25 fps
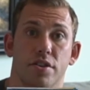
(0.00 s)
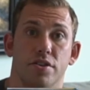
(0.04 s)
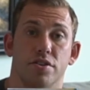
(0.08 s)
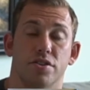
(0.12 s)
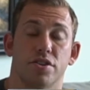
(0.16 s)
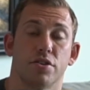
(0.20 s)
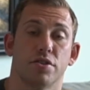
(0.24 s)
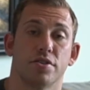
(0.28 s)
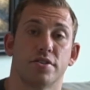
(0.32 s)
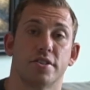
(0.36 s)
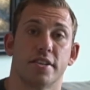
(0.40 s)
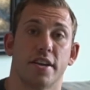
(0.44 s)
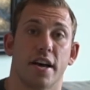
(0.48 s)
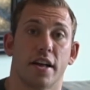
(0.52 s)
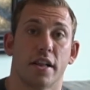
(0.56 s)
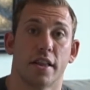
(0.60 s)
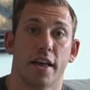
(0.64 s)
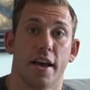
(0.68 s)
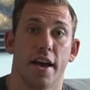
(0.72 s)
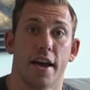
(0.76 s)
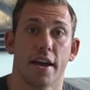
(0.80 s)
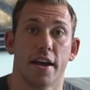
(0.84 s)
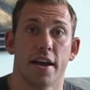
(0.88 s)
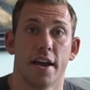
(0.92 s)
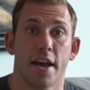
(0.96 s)
This year it's in LA,
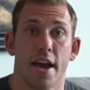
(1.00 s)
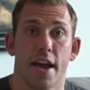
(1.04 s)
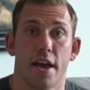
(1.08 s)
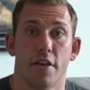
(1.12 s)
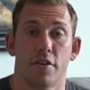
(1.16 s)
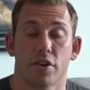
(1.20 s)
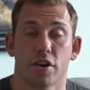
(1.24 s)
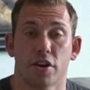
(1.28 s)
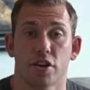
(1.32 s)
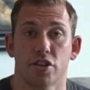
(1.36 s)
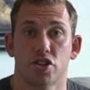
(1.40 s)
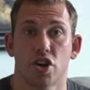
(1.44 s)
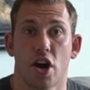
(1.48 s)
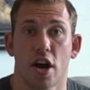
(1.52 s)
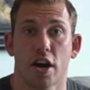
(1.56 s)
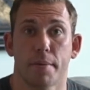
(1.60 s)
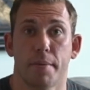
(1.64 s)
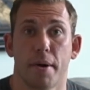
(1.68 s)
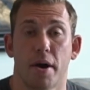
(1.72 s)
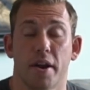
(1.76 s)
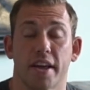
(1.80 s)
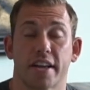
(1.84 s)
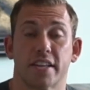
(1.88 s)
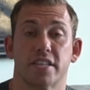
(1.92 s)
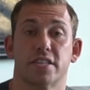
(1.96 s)
and they're going to talk
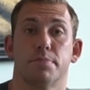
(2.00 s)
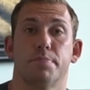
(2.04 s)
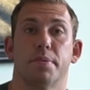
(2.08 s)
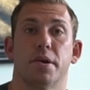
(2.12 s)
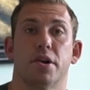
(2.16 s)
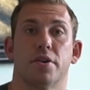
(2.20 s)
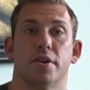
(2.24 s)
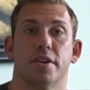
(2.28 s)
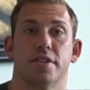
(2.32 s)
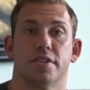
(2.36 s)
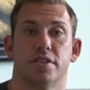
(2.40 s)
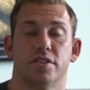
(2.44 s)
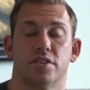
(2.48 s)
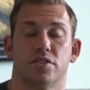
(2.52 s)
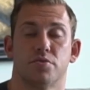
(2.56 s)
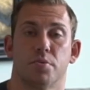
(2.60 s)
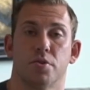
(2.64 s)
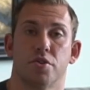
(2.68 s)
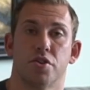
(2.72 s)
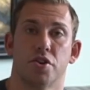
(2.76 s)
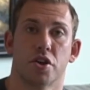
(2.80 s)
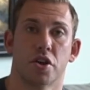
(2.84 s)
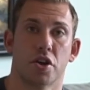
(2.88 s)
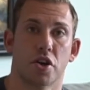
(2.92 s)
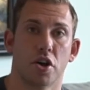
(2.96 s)
about experiences
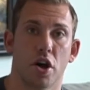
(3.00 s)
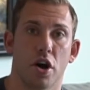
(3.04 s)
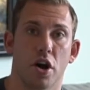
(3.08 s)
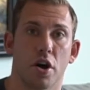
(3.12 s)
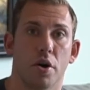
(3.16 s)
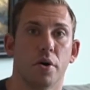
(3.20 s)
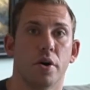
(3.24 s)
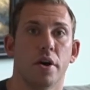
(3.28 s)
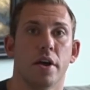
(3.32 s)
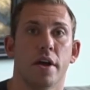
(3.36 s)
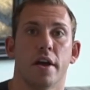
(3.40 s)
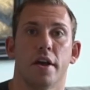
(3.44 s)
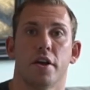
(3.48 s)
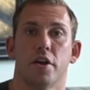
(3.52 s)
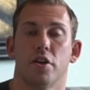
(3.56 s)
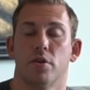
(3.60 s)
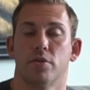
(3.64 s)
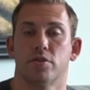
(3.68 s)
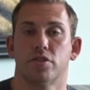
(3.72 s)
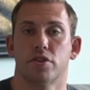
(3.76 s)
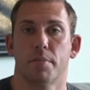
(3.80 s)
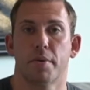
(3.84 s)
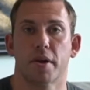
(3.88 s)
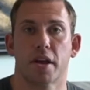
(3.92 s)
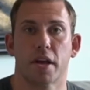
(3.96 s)
where you can go,
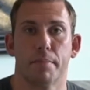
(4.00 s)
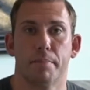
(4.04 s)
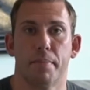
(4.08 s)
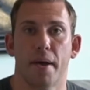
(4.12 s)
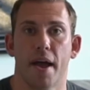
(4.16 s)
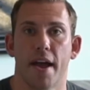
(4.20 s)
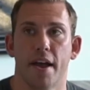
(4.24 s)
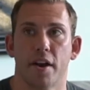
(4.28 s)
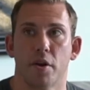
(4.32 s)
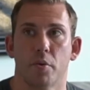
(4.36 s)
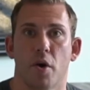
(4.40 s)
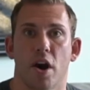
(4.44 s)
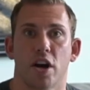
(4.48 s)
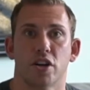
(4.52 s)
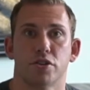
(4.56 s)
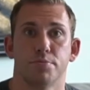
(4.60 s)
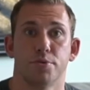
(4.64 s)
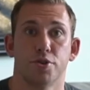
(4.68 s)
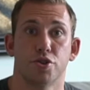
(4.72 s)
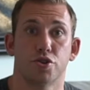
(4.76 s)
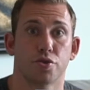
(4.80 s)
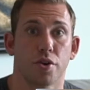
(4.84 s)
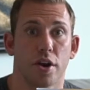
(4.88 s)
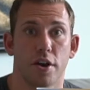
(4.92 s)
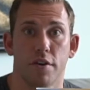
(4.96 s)
someone could pay to watch
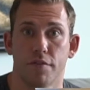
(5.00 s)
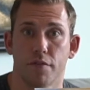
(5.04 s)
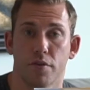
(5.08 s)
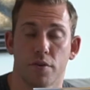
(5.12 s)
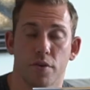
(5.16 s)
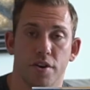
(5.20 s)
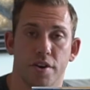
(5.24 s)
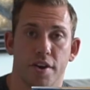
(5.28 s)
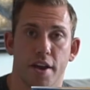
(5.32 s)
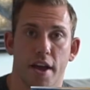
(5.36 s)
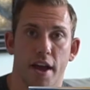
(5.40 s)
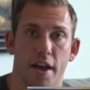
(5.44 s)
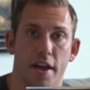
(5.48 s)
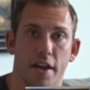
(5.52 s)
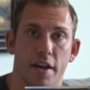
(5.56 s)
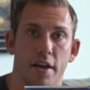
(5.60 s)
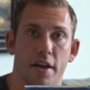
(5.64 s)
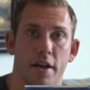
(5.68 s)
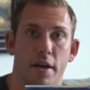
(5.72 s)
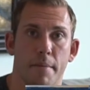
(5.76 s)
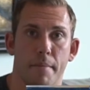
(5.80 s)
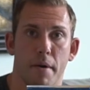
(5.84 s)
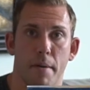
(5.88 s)
me trade for a day.